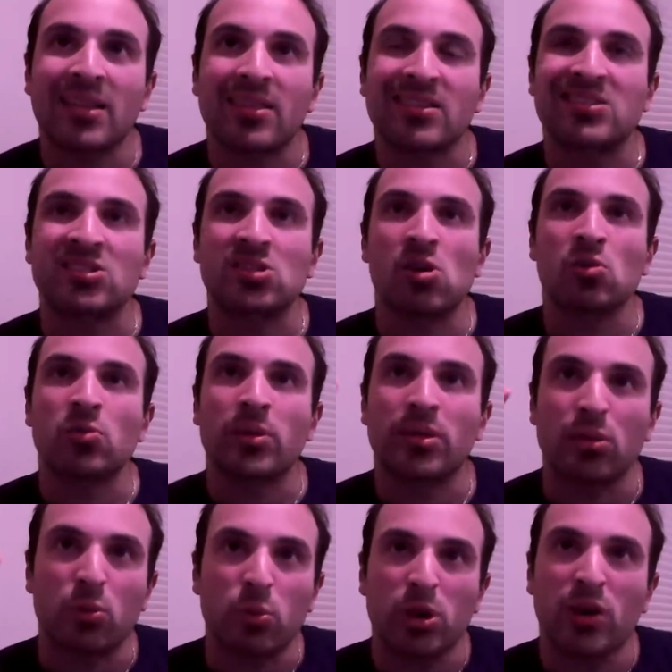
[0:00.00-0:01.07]
the zone
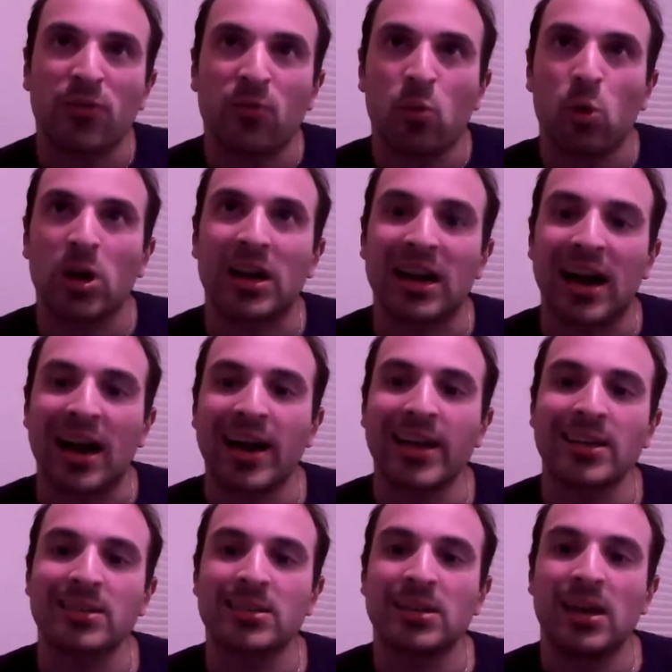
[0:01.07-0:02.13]
with 3 or 4
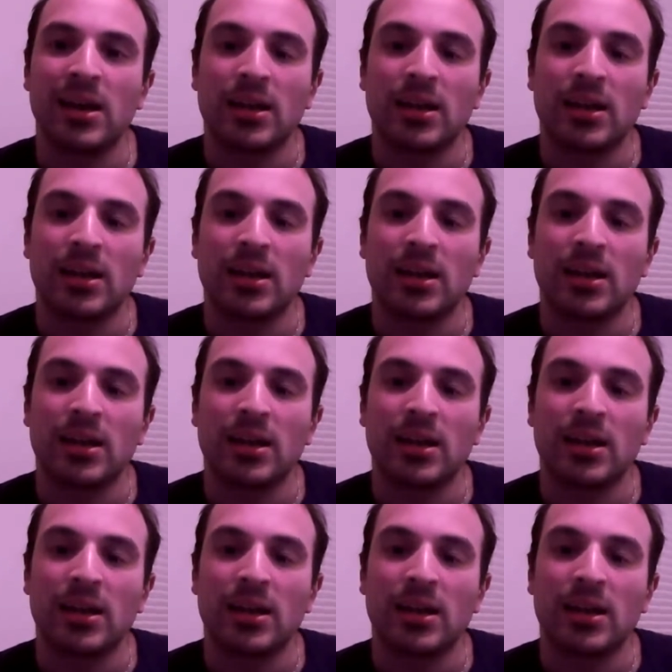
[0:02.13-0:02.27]
guys.